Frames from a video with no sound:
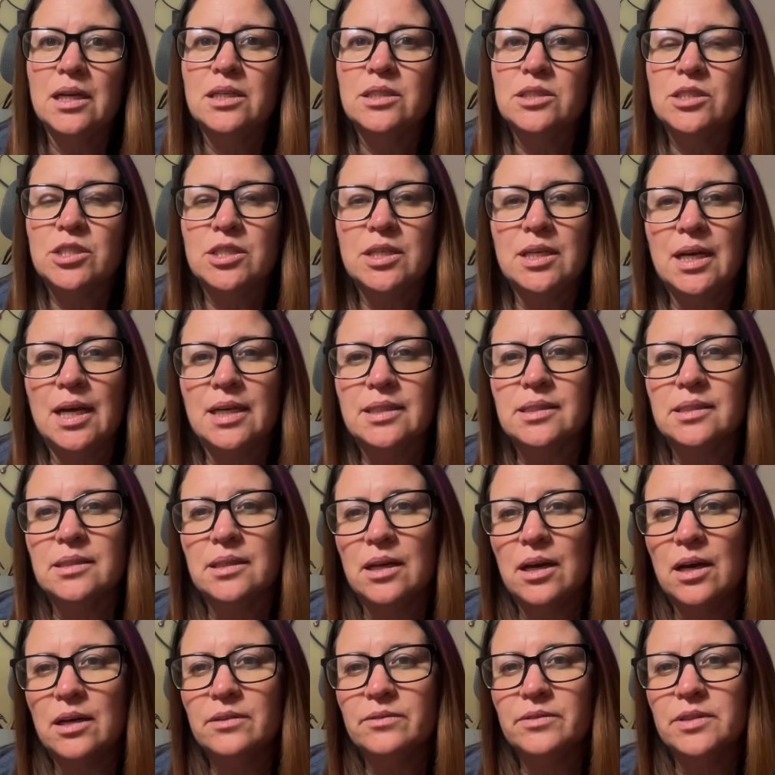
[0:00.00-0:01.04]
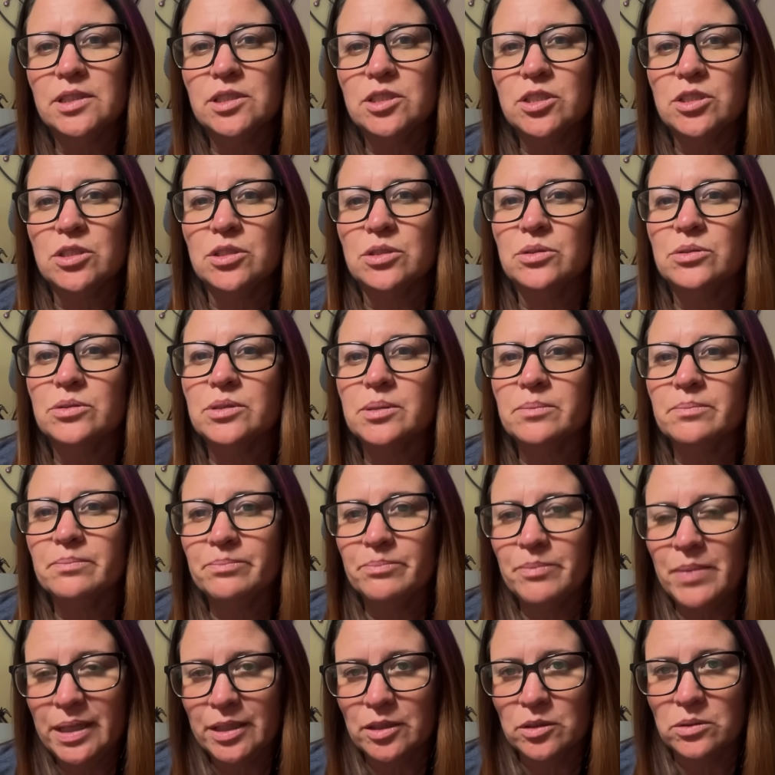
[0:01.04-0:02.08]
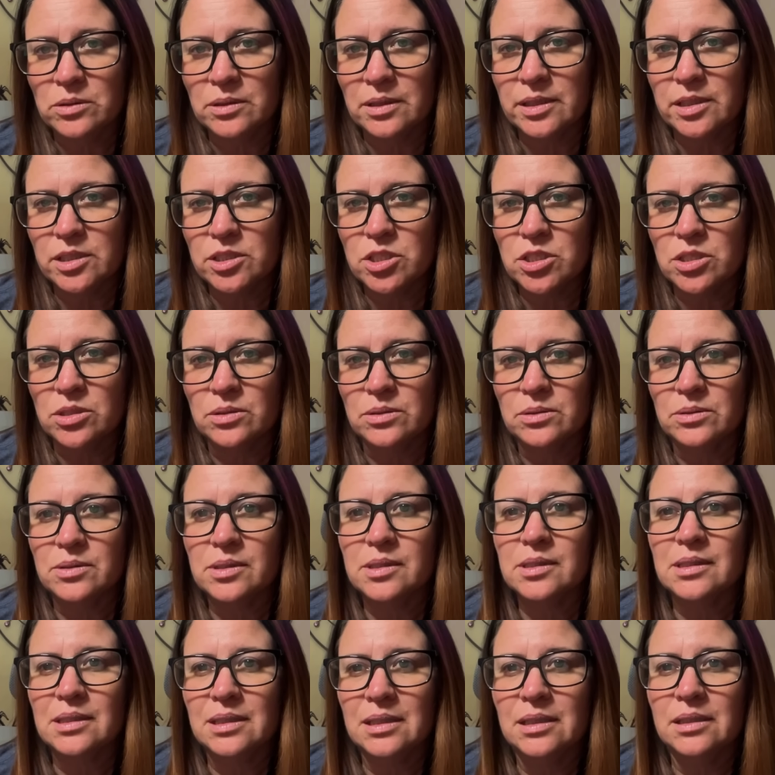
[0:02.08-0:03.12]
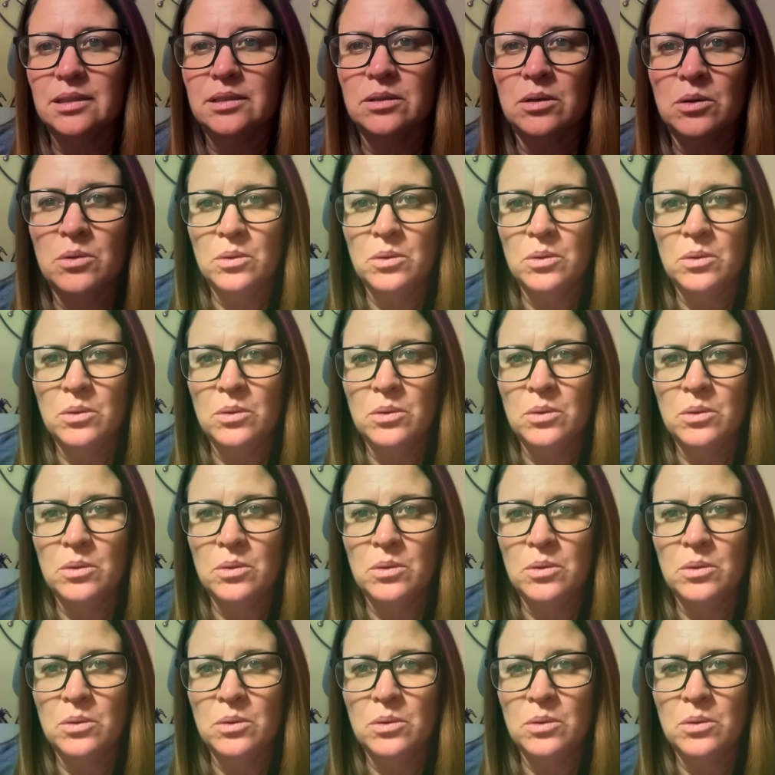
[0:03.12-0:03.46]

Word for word: She has a lot of issues, medical issues." End